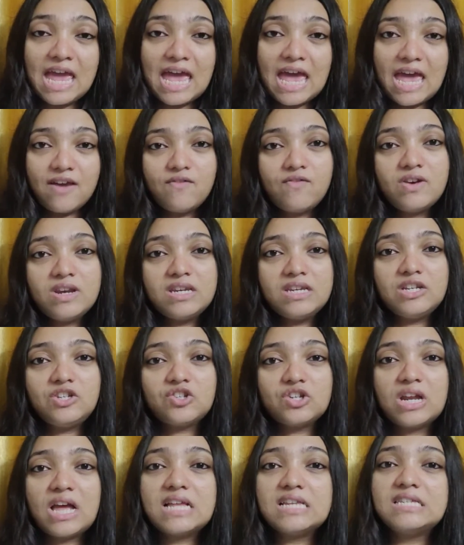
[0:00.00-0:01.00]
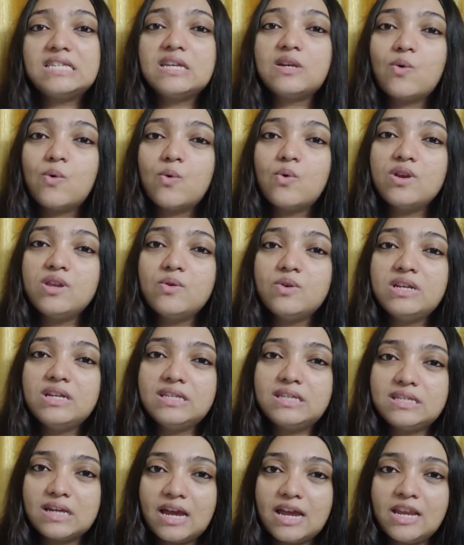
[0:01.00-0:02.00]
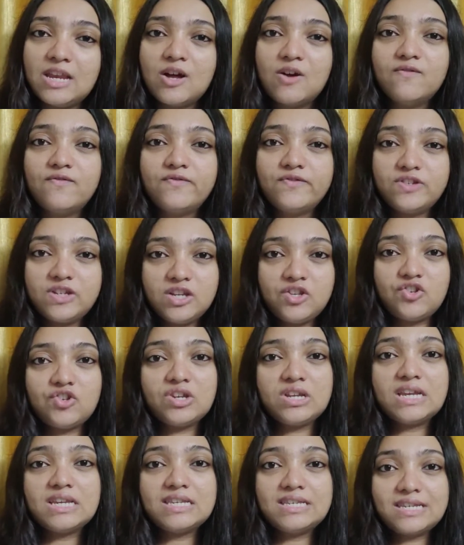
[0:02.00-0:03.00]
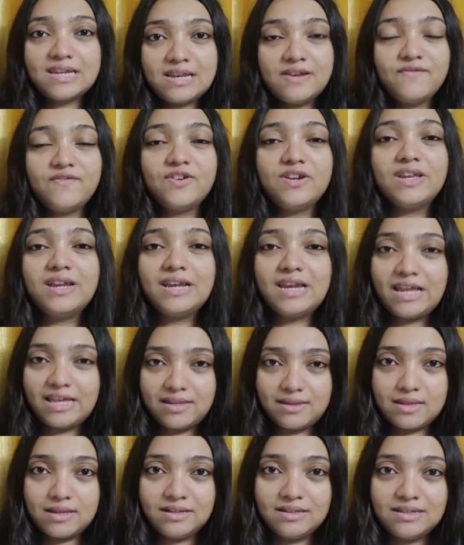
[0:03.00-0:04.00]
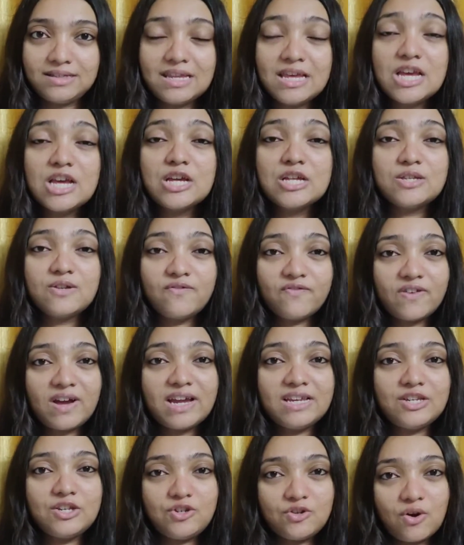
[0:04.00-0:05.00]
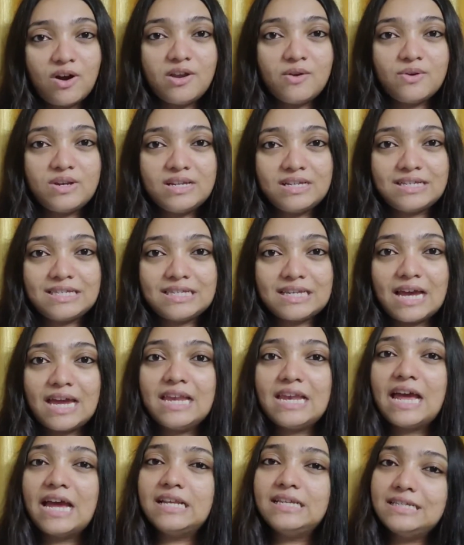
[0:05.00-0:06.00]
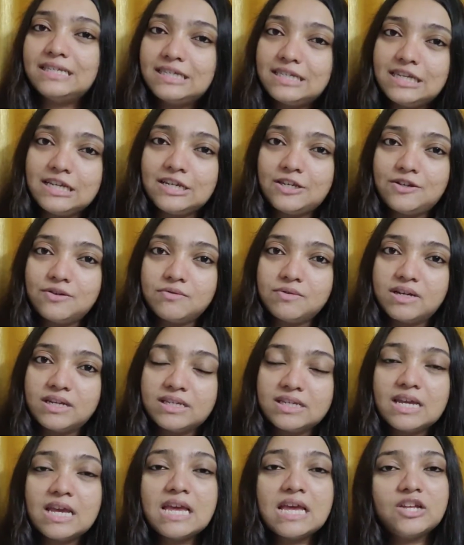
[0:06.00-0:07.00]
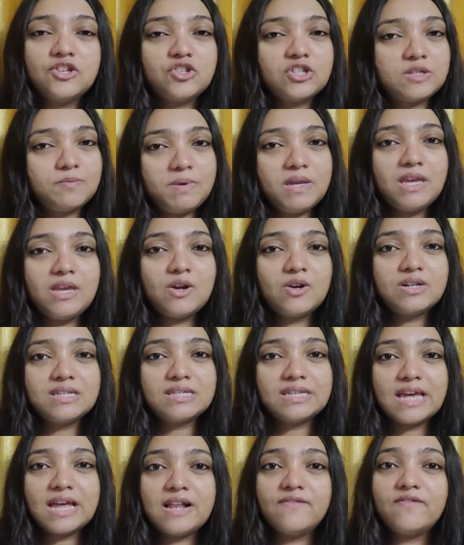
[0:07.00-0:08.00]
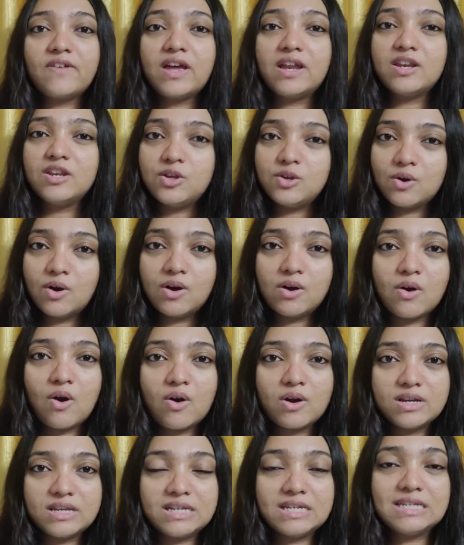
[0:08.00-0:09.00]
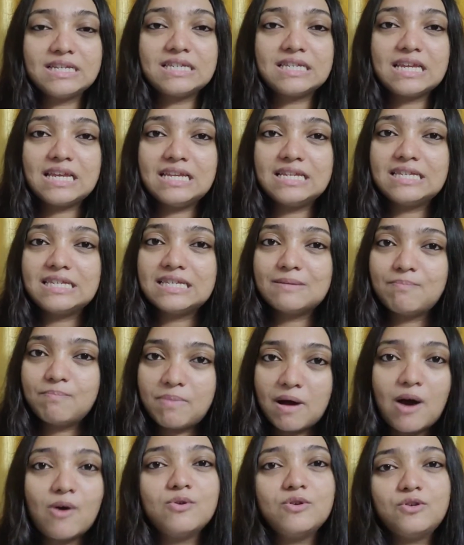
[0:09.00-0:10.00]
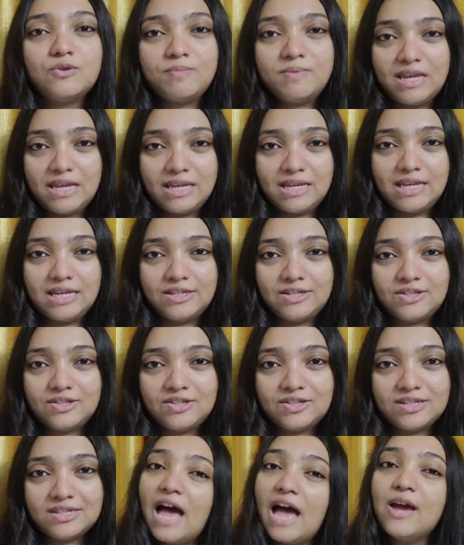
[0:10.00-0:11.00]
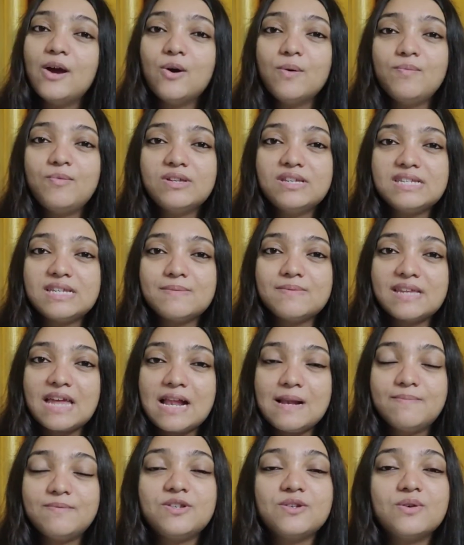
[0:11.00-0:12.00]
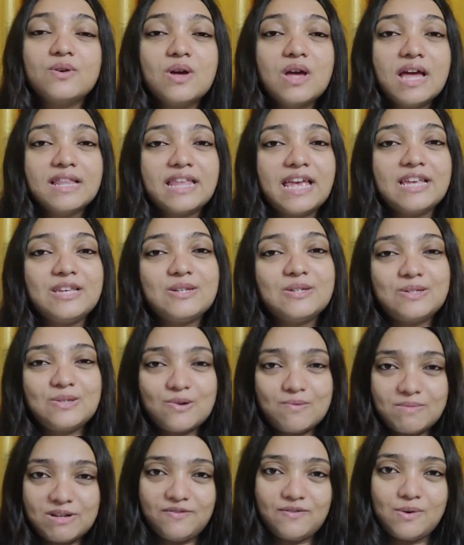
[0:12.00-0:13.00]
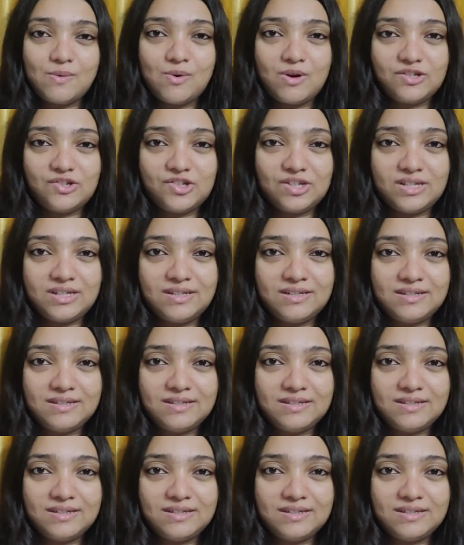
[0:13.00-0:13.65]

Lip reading: Every teacher has their own unique style of teaching and delivering lessons. So find your unique style and stick to it. Just be yourself and your audience is bound to be engaged. I hope those tips helped you. Thank you so much for watching.